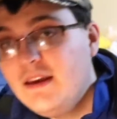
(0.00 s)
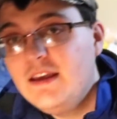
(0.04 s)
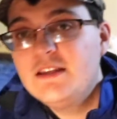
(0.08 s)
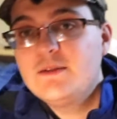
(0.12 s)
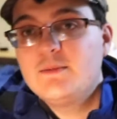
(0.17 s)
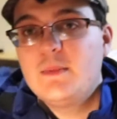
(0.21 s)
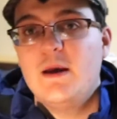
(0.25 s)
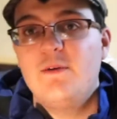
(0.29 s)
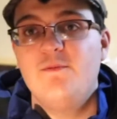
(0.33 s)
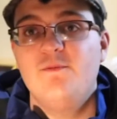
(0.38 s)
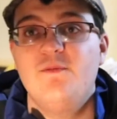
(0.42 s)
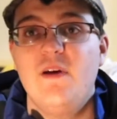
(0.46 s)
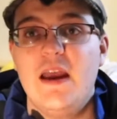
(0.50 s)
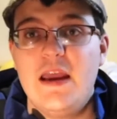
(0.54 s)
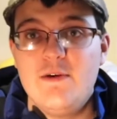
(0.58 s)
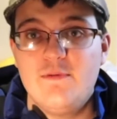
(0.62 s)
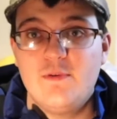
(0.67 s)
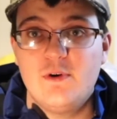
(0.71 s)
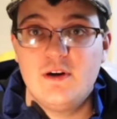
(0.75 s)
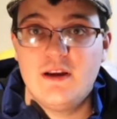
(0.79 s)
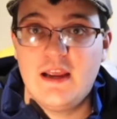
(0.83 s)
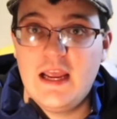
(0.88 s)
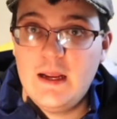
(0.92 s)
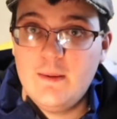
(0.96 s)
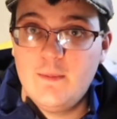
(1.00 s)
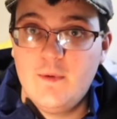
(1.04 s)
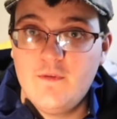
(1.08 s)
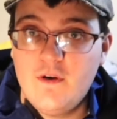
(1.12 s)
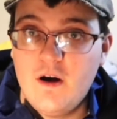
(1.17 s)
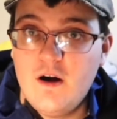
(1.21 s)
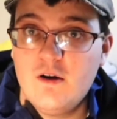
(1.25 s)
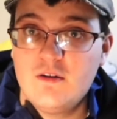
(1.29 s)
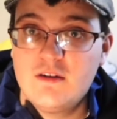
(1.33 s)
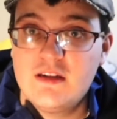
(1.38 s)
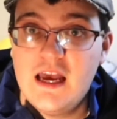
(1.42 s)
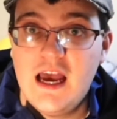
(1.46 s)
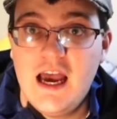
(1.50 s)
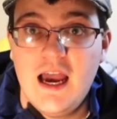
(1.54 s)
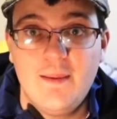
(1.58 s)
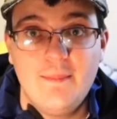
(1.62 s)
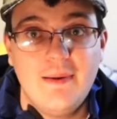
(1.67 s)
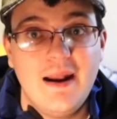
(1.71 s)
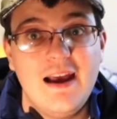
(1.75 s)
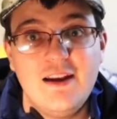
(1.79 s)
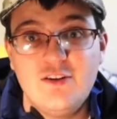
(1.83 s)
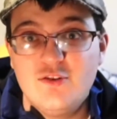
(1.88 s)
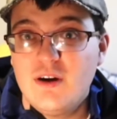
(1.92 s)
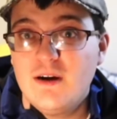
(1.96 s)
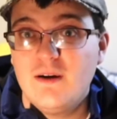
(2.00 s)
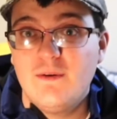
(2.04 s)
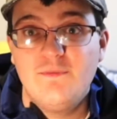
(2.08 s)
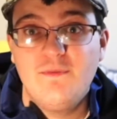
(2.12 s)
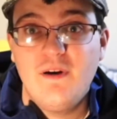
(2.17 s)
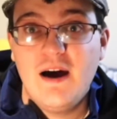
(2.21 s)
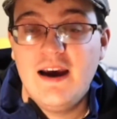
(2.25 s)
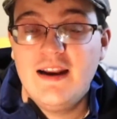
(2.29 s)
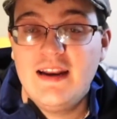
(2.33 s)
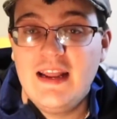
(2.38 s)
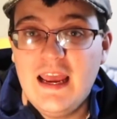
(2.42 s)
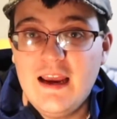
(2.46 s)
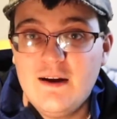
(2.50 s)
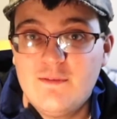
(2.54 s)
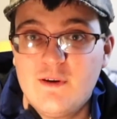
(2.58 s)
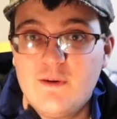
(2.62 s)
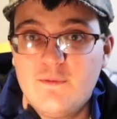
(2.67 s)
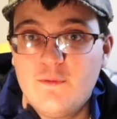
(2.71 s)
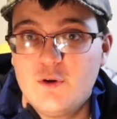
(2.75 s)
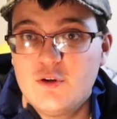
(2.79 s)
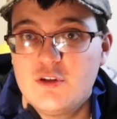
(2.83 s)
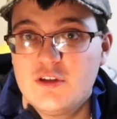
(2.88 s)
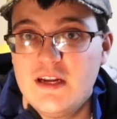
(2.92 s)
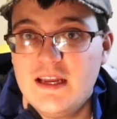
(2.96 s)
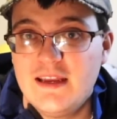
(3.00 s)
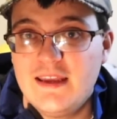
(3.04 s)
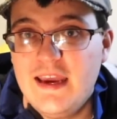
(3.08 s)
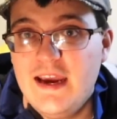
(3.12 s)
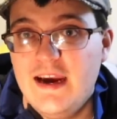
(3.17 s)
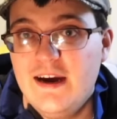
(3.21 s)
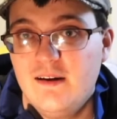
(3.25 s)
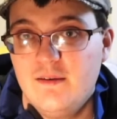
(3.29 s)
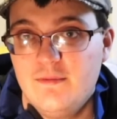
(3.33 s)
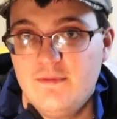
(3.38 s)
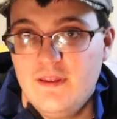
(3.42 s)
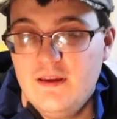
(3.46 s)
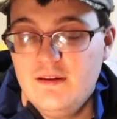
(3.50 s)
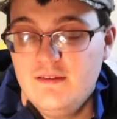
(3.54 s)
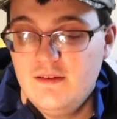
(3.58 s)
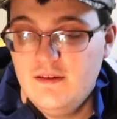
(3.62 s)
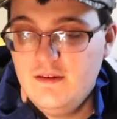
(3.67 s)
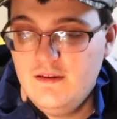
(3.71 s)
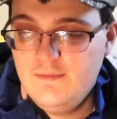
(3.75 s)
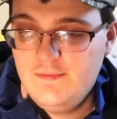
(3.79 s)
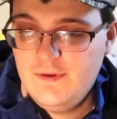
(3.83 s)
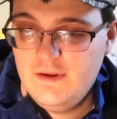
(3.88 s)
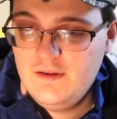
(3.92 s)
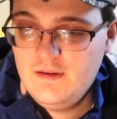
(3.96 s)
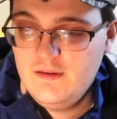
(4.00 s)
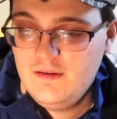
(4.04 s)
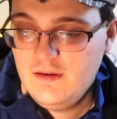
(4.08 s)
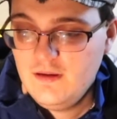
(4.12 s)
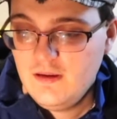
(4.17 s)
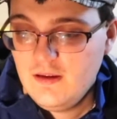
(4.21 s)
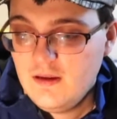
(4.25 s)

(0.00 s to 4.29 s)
is my favorite game of all time, and I try to find every version I can of it.